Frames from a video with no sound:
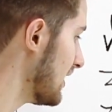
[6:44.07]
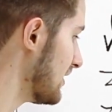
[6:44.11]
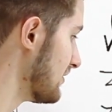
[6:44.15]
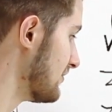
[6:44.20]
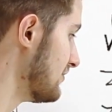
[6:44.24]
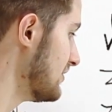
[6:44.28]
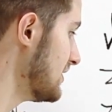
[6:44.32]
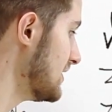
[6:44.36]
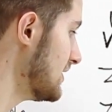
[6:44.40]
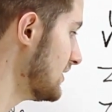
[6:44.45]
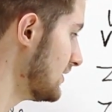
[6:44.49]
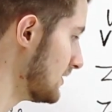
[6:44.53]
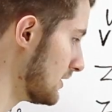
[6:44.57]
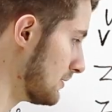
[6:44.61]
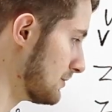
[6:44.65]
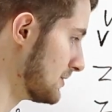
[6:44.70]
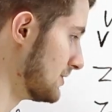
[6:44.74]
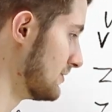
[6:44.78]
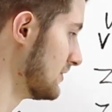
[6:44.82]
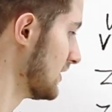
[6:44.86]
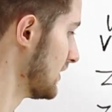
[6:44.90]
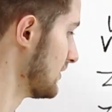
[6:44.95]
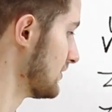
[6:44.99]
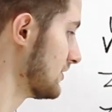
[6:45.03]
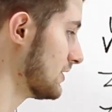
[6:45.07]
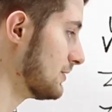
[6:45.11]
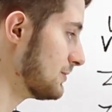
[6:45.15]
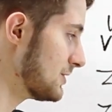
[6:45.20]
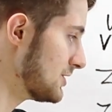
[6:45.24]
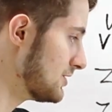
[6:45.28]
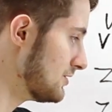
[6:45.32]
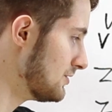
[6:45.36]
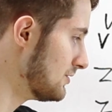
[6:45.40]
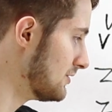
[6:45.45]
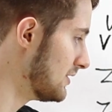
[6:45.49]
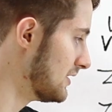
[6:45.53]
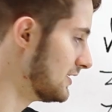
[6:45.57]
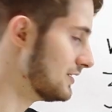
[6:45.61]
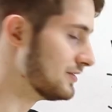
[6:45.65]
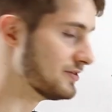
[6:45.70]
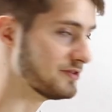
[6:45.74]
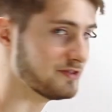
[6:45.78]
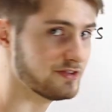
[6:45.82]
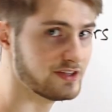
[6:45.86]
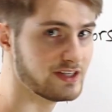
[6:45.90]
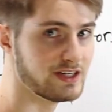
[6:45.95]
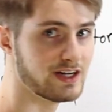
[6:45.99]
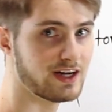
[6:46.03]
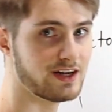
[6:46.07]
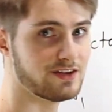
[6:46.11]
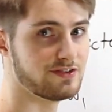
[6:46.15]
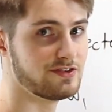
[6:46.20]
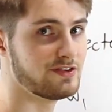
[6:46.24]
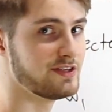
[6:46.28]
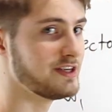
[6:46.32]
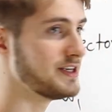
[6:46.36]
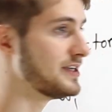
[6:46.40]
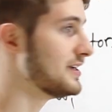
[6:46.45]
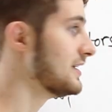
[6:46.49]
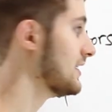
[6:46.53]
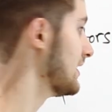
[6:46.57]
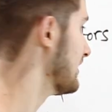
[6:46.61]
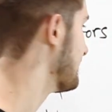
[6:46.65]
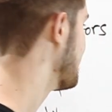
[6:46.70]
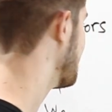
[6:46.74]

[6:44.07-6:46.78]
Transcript: dot v, w dot w, z dot z, and